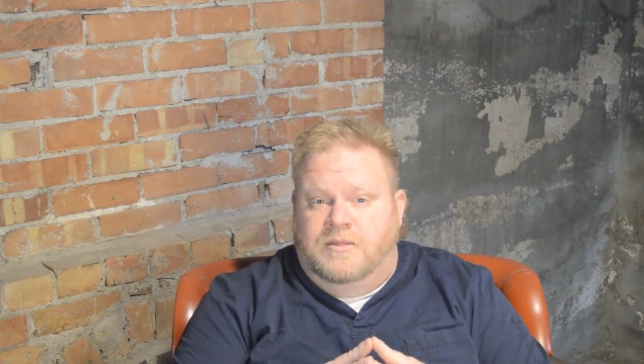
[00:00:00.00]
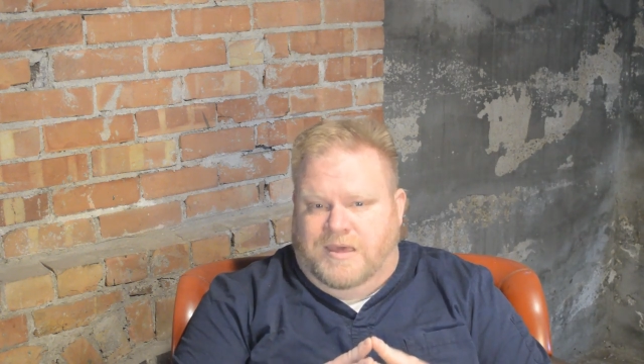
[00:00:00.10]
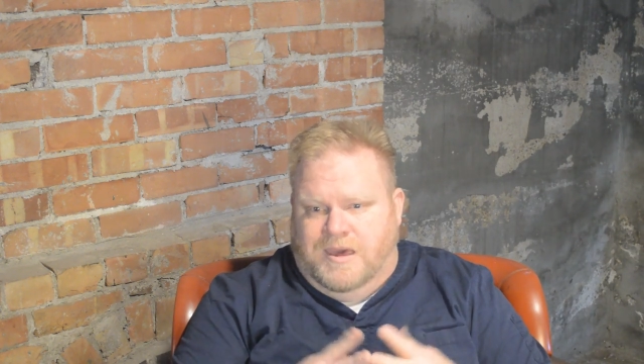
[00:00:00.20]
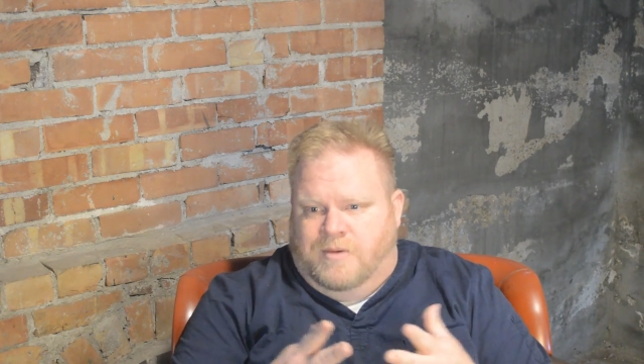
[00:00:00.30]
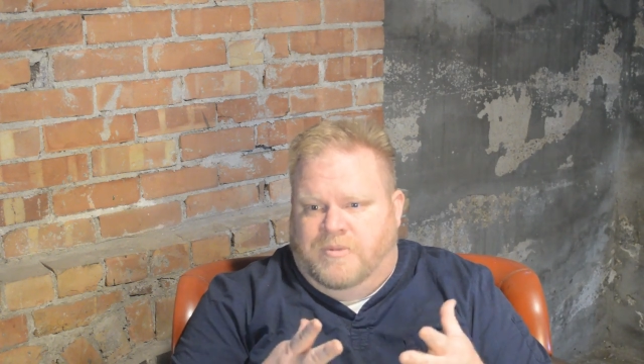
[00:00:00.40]

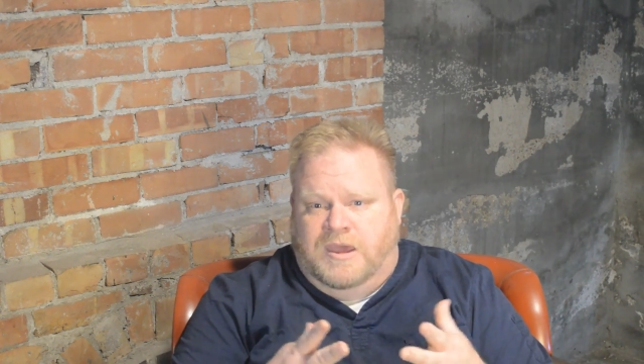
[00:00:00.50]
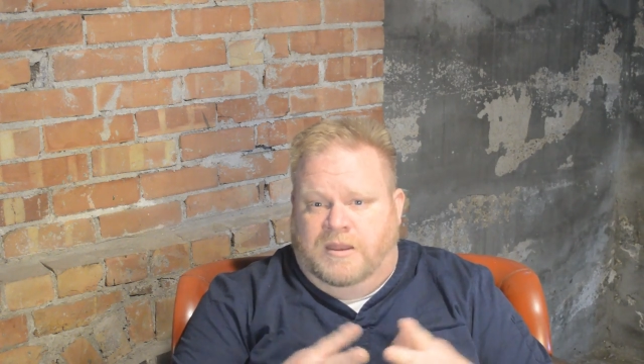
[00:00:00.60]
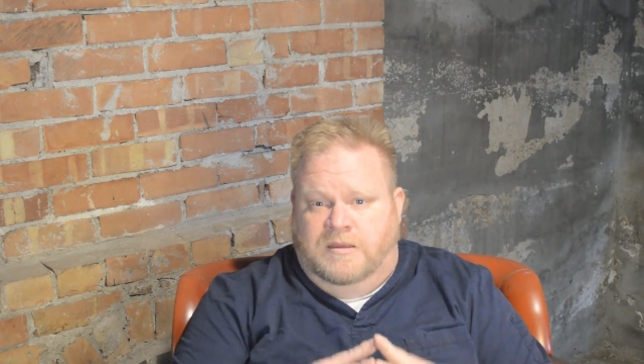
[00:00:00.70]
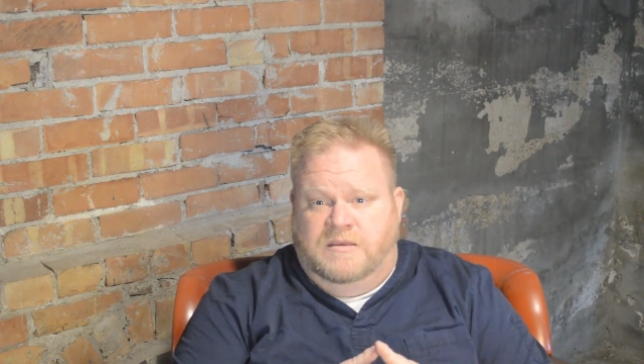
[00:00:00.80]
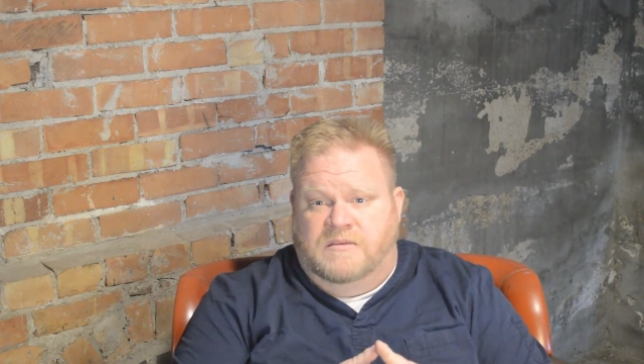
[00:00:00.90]
The Hat
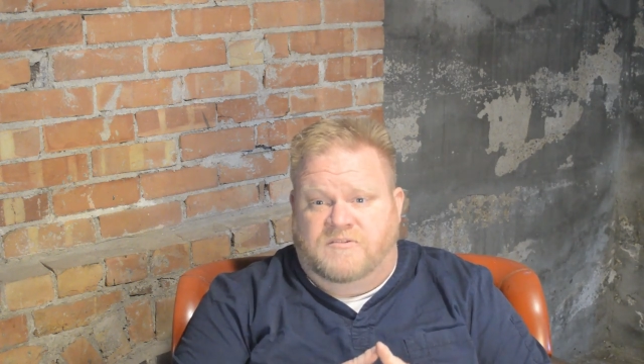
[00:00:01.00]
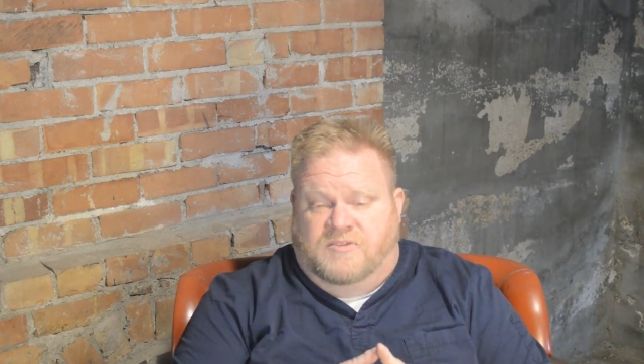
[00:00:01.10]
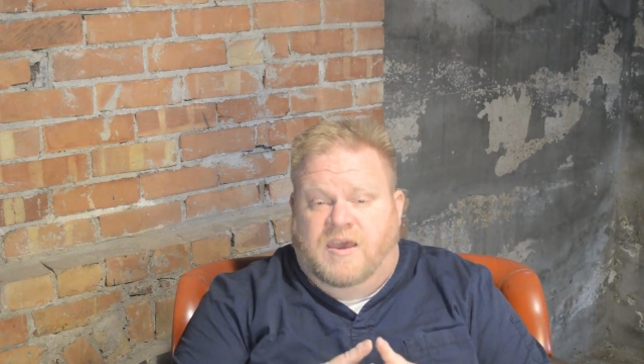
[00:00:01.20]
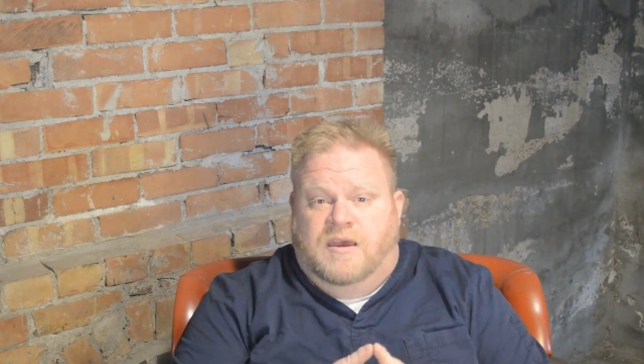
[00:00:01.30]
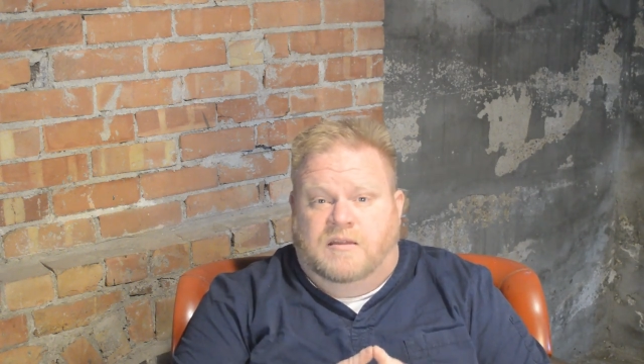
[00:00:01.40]
Man is
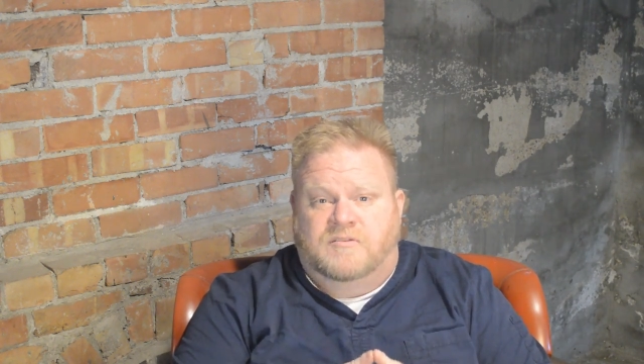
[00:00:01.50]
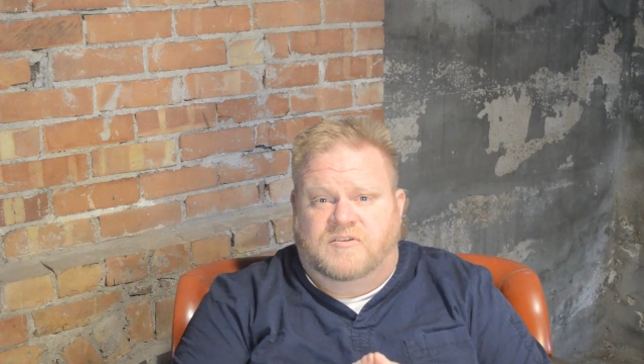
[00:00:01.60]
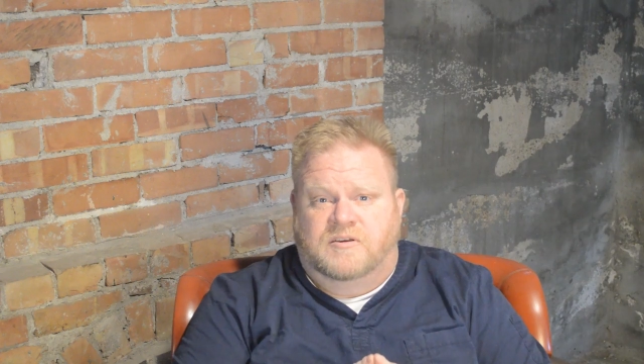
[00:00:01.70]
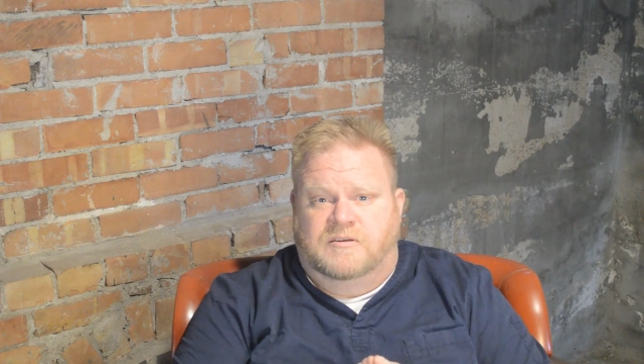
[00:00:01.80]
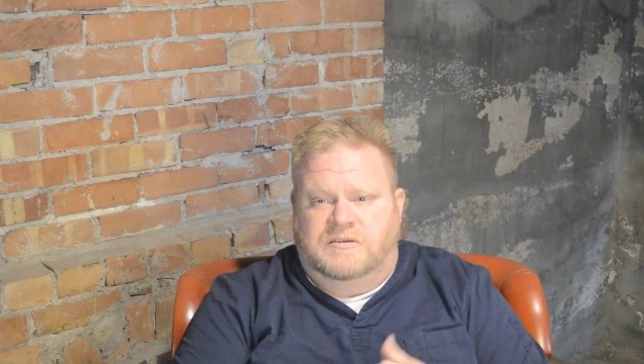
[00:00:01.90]
that. It's
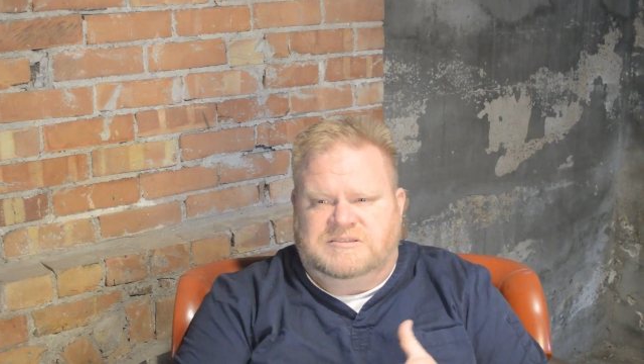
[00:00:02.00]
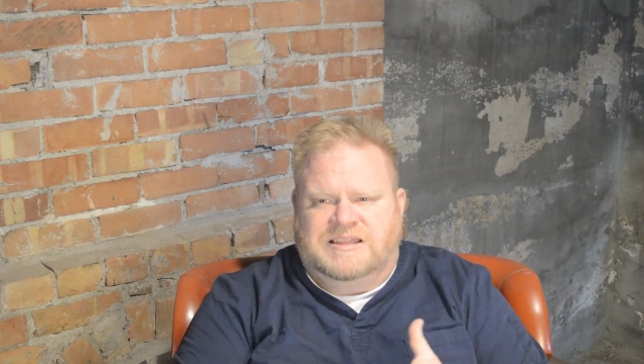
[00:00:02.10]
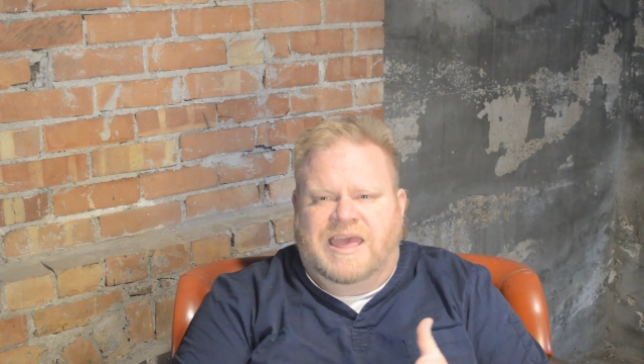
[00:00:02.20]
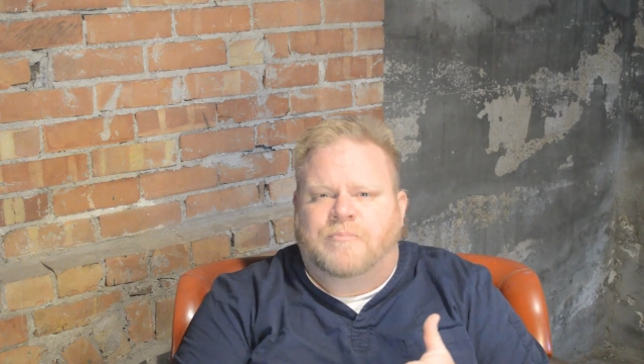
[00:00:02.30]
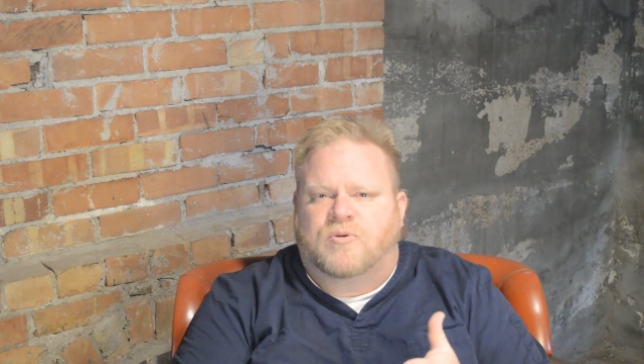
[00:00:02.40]

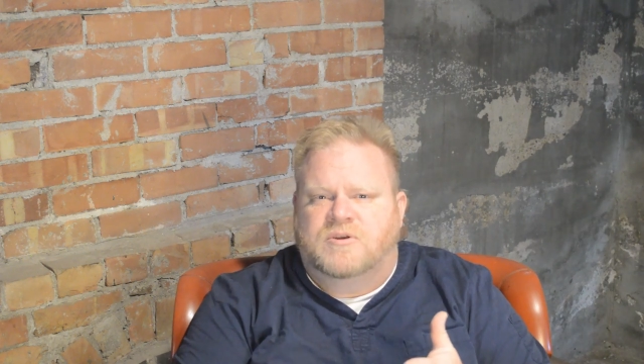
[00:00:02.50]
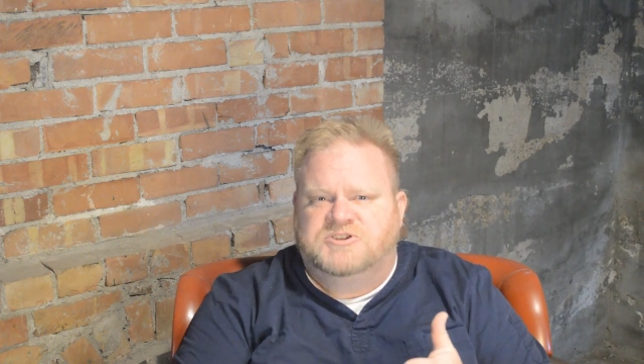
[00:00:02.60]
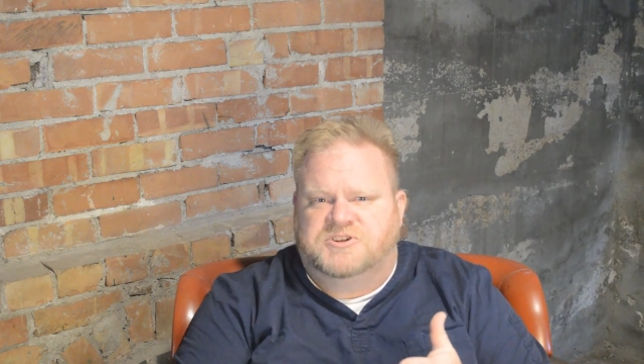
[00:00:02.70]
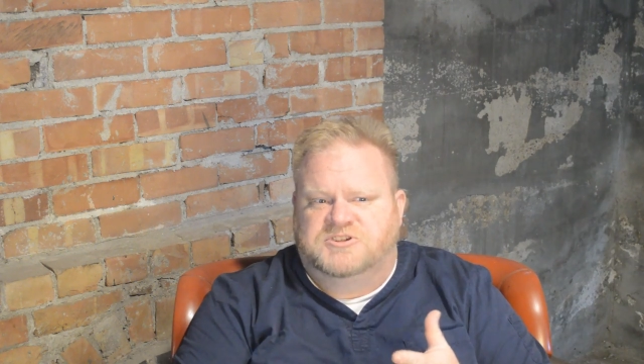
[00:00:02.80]
an apparition,